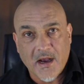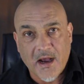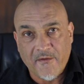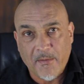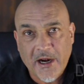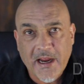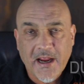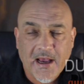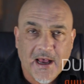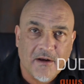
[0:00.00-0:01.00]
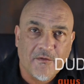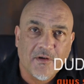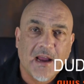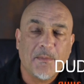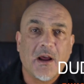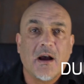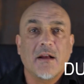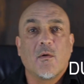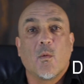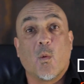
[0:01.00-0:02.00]
Hi everybody, Gert Louw for Cape
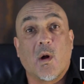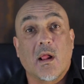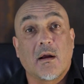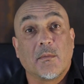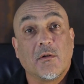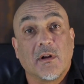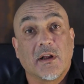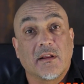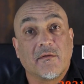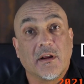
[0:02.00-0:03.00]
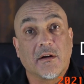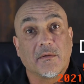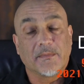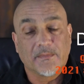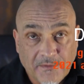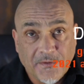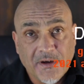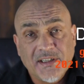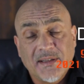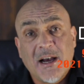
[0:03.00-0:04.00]
Town. Welcome to another video.
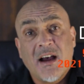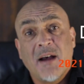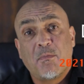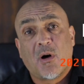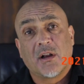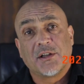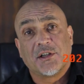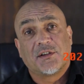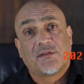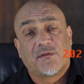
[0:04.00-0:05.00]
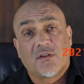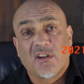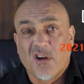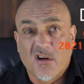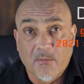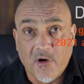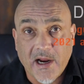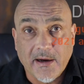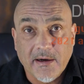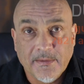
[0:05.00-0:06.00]
First, my apologies for the long
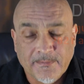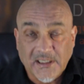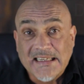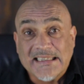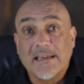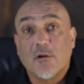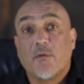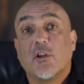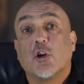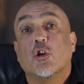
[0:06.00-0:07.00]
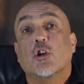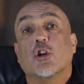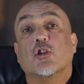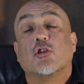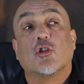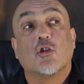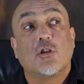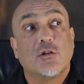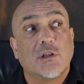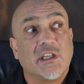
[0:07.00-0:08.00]
break, but let's kick off with the good news. The good
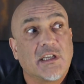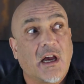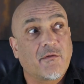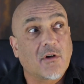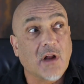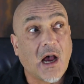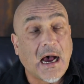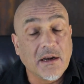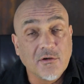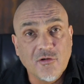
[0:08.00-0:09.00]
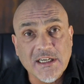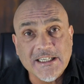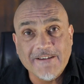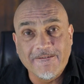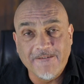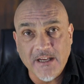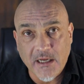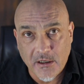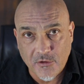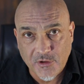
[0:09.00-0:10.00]
news is I've got 100
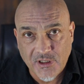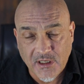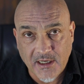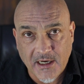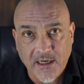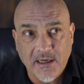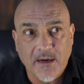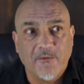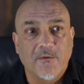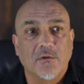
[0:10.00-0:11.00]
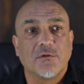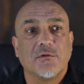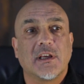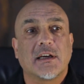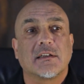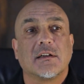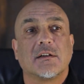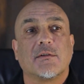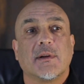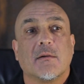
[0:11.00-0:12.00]
videos lined up for
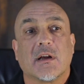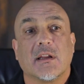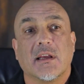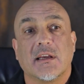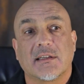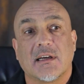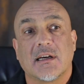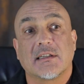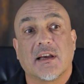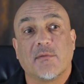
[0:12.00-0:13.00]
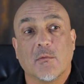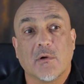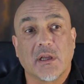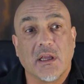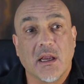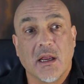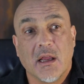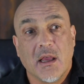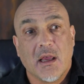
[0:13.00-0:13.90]
2021. Yes, guys, I've been working